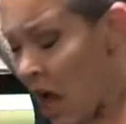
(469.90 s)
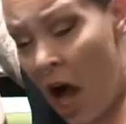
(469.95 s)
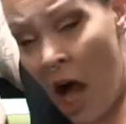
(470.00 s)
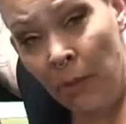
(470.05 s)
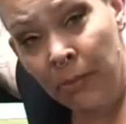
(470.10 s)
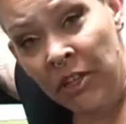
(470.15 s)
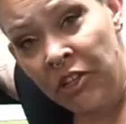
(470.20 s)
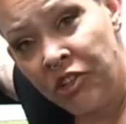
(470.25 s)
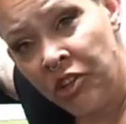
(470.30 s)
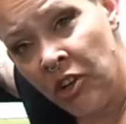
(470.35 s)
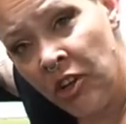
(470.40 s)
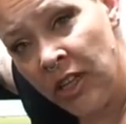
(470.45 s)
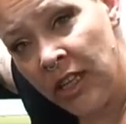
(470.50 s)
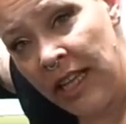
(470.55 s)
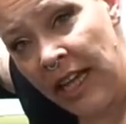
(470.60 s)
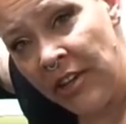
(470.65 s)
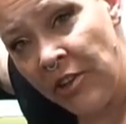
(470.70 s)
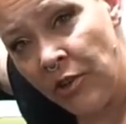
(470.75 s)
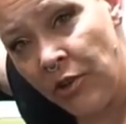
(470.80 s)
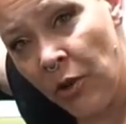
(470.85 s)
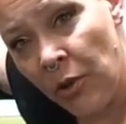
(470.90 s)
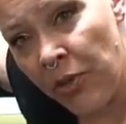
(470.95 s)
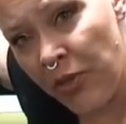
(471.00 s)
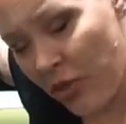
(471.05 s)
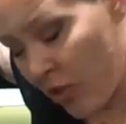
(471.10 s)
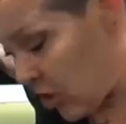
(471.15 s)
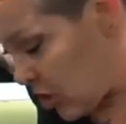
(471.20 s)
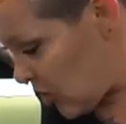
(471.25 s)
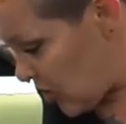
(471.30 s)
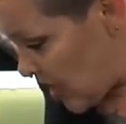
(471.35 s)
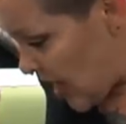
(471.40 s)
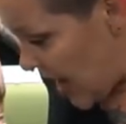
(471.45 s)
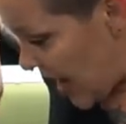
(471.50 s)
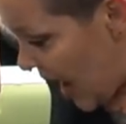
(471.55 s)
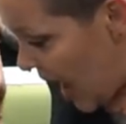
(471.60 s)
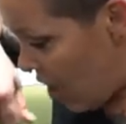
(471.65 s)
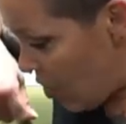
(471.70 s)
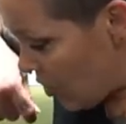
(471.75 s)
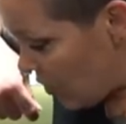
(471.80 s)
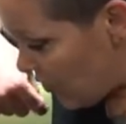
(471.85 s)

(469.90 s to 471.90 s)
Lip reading: I'll be sure to let you know Thursday how